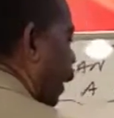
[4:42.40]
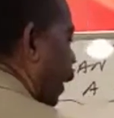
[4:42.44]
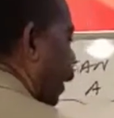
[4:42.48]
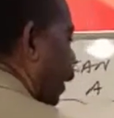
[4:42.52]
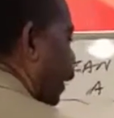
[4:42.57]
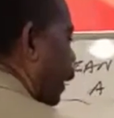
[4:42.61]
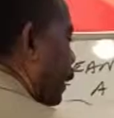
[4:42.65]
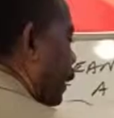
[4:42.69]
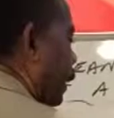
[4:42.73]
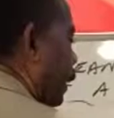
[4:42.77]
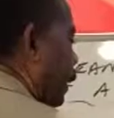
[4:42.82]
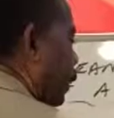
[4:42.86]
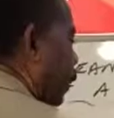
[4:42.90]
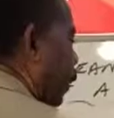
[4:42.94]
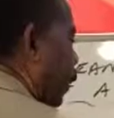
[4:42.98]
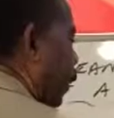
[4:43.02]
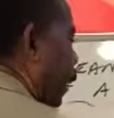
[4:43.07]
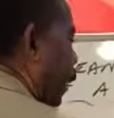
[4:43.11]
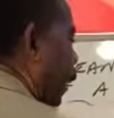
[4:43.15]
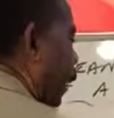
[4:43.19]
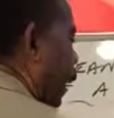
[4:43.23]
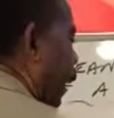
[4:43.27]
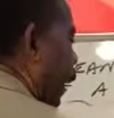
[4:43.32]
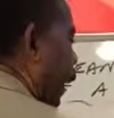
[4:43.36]
and this is
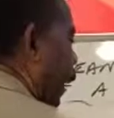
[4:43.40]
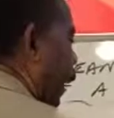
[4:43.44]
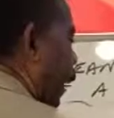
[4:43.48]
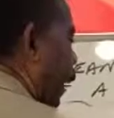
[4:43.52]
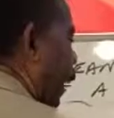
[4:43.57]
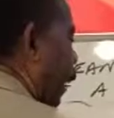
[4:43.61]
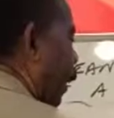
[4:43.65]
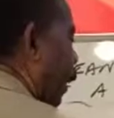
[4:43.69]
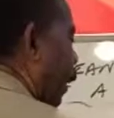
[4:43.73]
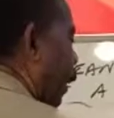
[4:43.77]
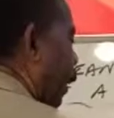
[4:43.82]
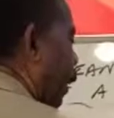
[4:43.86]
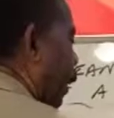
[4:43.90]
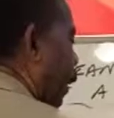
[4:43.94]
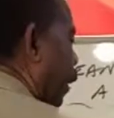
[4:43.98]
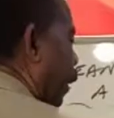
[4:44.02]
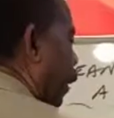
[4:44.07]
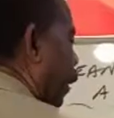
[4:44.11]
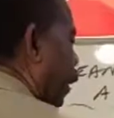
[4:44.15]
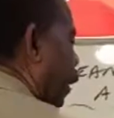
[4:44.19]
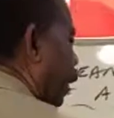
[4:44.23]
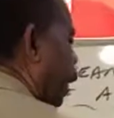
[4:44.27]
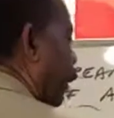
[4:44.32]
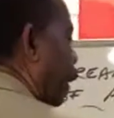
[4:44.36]
180,
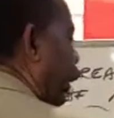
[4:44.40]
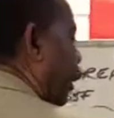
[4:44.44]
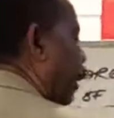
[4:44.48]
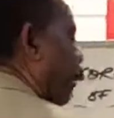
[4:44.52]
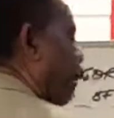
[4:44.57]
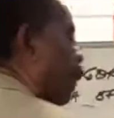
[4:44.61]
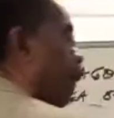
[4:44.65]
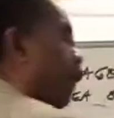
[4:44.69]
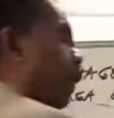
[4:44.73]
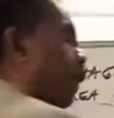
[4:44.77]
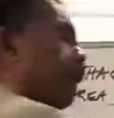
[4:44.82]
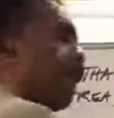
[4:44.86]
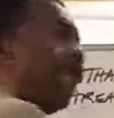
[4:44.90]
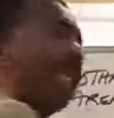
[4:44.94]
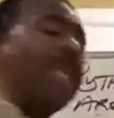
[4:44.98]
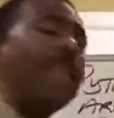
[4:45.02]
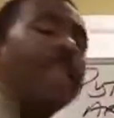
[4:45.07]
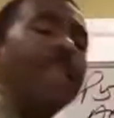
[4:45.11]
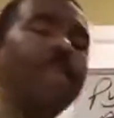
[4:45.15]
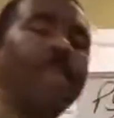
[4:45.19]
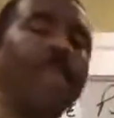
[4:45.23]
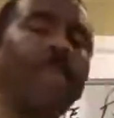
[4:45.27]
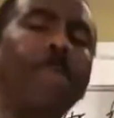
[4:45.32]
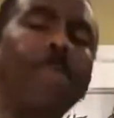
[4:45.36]

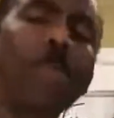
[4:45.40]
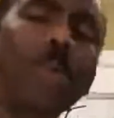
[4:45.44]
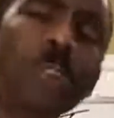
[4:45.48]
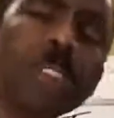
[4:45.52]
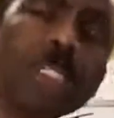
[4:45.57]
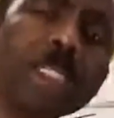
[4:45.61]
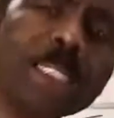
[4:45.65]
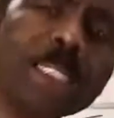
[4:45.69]
then the four